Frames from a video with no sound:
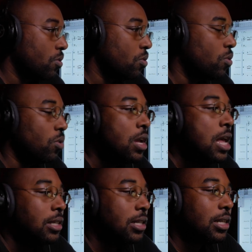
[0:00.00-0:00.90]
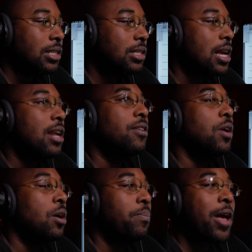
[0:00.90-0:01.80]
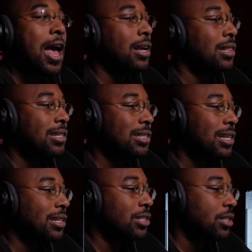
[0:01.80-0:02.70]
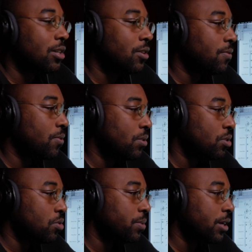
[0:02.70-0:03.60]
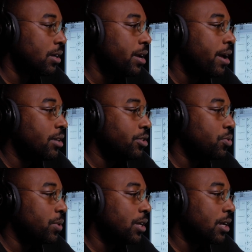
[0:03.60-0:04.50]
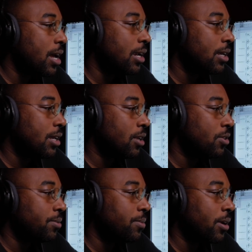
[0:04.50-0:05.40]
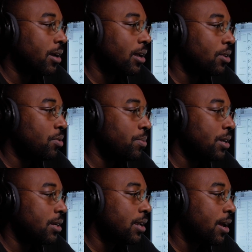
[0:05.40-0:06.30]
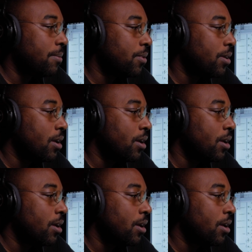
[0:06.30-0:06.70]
Cool. So let's just kind of unpack this section here for a little bit, just so we can kind of get a little uh, a little bit in depth.